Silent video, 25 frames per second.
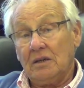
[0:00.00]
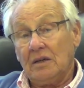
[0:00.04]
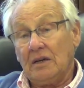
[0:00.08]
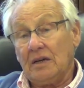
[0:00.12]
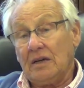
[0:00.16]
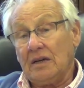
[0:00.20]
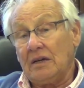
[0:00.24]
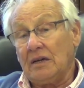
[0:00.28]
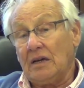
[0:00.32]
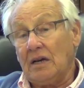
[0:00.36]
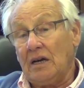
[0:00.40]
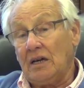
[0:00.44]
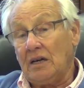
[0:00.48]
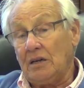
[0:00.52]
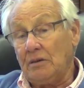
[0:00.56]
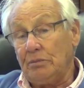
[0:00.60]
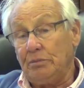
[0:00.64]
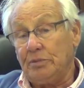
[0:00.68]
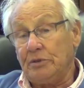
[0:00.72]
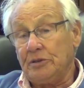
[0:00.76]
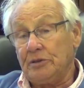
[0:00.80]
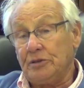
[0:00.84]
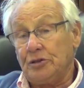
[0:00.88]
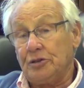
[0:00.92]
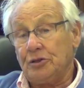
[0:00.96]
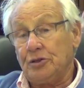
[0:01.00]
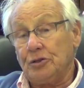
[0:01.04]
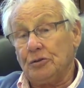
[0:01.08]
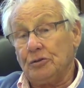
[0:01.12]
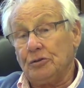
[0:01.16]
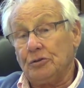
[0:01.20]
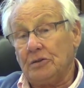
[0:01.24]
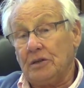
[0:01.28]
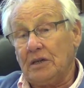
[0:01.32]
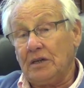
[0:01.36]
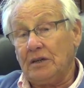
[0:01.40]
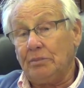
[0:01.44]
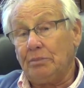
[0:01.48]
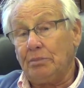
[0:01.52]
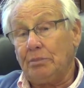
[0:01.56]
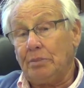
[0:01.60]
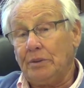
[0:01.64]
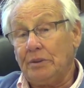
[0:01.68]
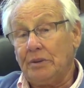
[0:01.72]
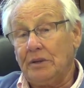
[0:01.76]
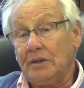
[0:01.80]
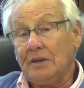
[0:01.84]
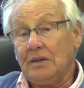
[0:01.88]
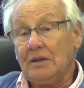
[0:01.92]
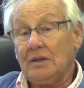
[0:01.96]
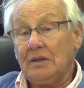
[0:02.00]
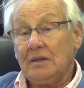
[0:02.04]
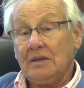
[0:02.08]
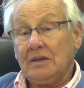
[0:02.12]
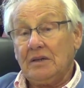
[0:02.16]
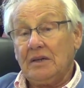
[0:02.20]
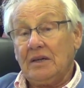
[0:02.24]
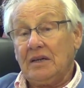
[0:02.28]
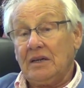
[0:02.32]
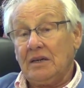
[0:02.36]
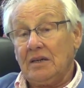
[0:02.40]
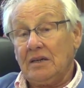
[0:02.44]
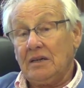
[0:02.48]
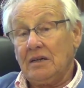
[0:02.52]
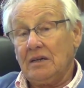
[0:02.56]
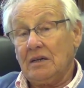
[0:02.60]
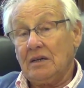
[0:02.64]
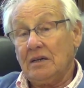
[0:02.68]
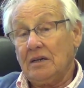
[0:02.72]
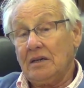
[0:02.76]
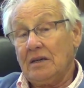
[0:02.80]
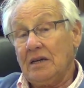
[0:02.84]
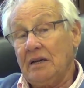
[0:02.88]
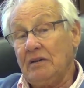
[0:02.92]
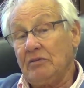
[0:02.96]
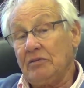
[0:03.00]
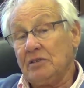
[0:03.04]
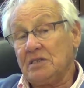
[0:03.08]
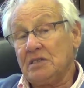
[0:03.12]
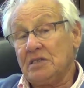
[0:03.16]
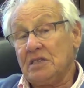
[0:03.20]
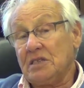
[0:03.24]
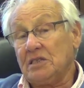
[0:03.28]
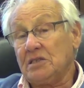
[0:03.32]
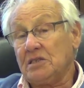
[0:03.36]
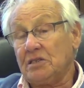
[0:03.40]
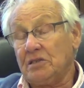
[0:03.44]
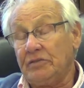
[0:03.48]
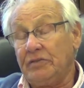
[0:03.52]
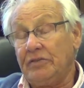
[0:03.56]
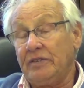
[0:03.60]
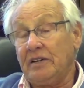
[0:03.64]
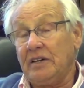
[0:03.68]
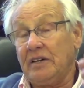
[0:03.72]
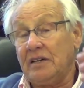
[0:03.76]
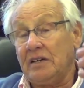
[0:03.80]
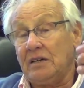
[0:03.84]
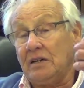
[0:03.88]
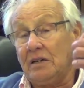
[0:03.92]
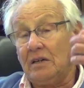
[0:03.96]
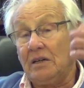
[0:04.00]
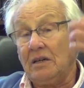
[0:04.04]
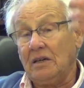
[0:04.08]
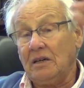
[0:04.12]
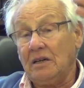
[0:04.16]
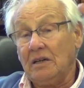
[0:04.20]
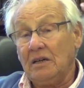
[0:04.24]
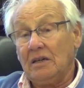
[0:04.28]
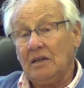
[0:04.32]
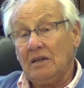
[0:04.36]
And Albert showed up. He was his friend